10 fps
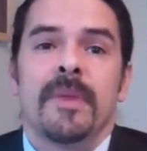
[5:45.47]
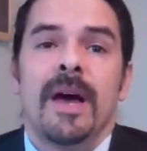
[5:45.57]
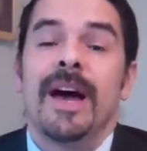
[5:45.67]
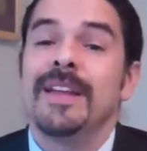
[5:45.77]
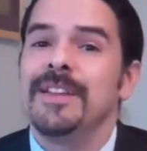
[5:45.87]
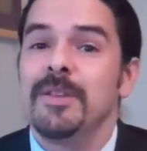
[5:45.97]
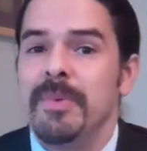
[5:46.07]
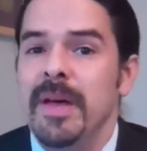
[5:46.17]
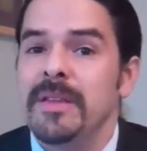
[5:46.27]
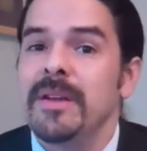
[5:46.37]
highly
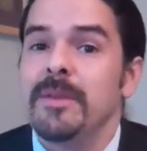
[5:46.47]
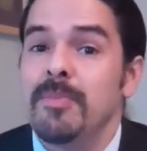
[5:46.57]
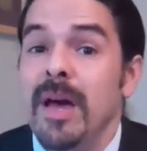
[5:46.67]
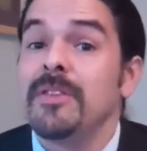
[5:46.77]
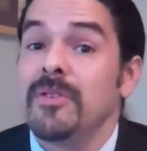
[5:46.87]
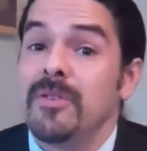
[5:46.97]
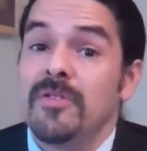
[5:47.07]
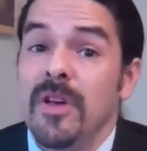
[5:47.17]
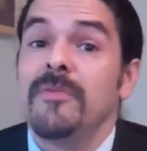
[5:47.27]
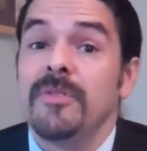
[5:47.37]
dependent on the
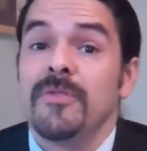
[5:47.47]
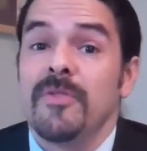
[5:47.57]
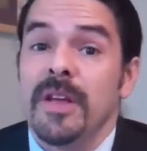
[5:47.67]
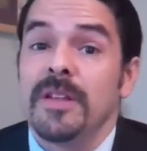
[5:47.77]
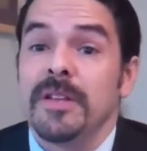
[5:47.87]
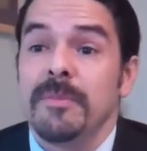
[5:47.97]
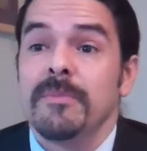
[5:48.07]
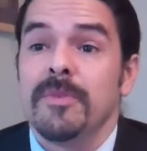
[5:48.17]
prosecutor's office, frankly.